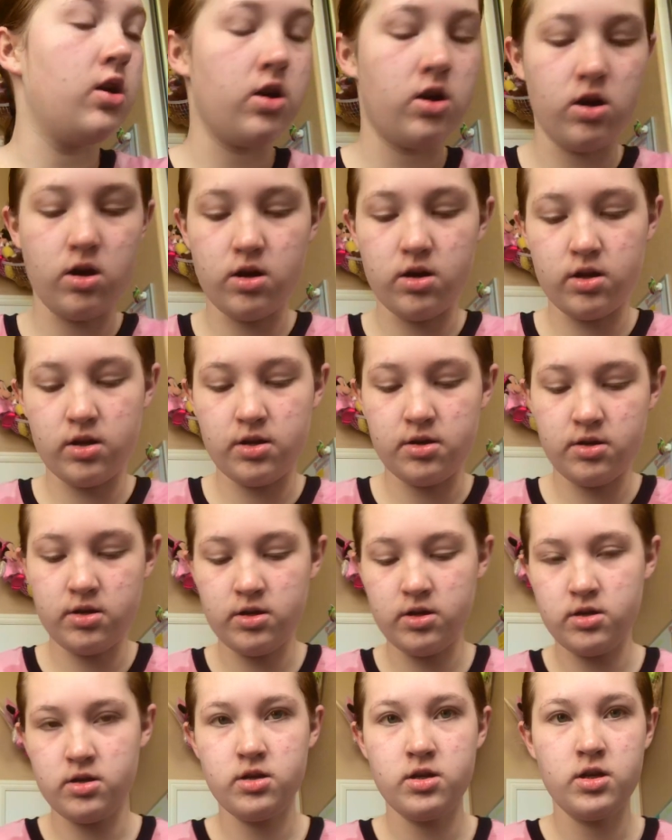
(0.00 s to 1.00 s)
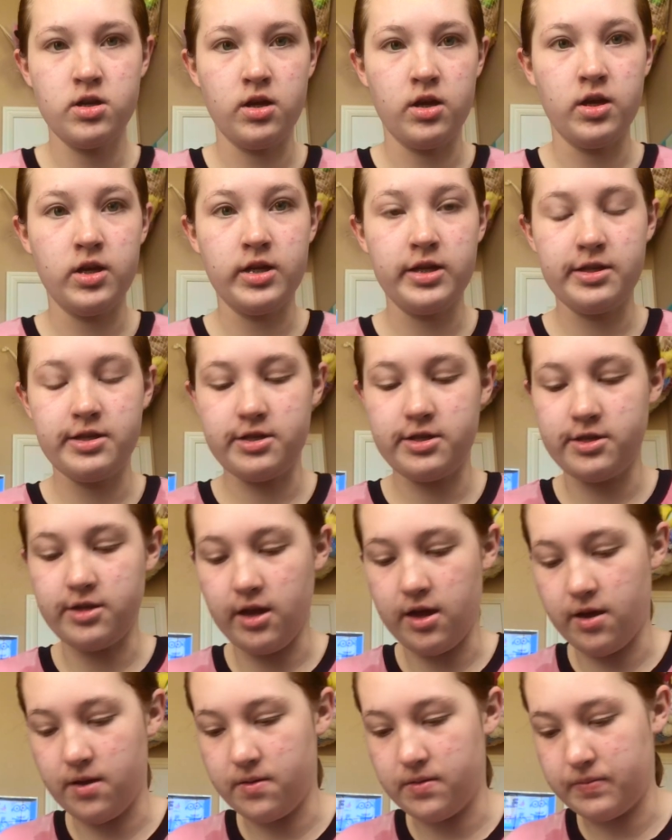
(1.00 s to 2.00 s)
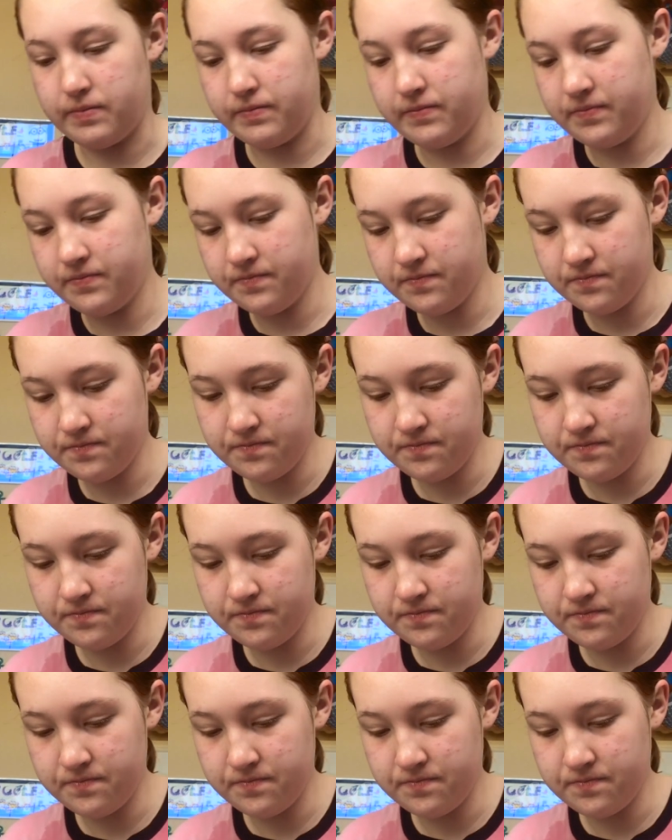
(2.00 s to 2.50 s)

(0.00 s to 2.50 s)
on some